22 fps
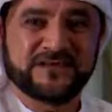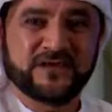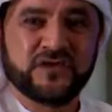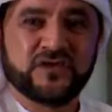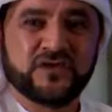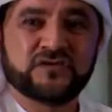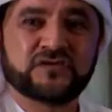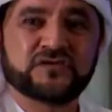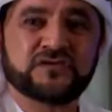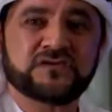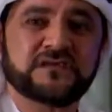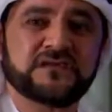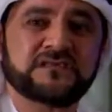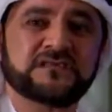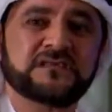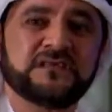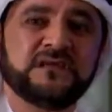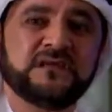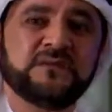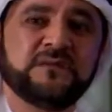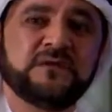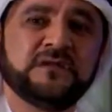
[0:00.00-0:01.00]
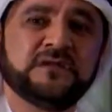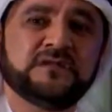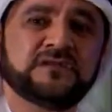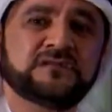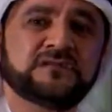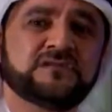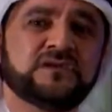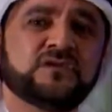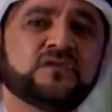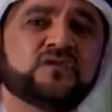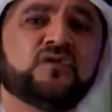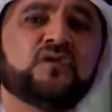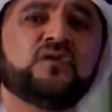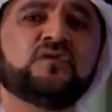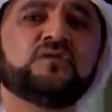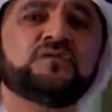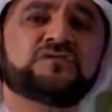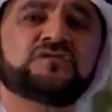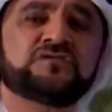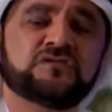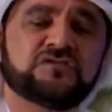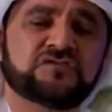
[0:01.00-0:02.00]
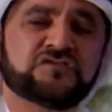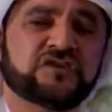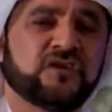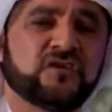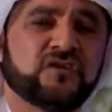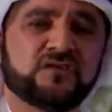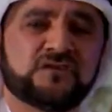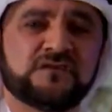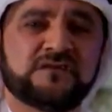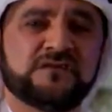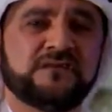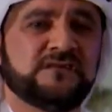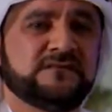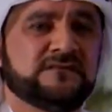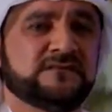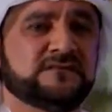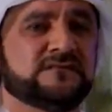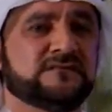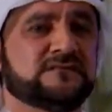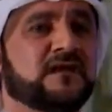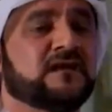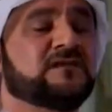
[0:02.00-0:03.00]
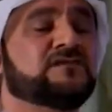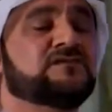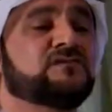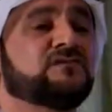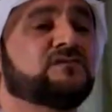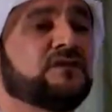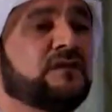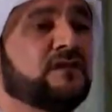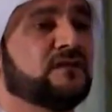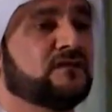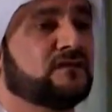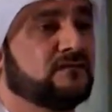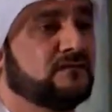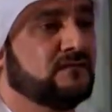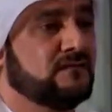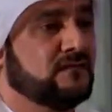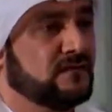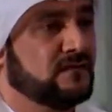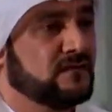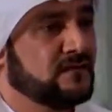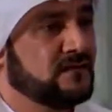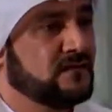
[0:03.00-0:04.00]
So sustainability is not always social only. That's totally wrong.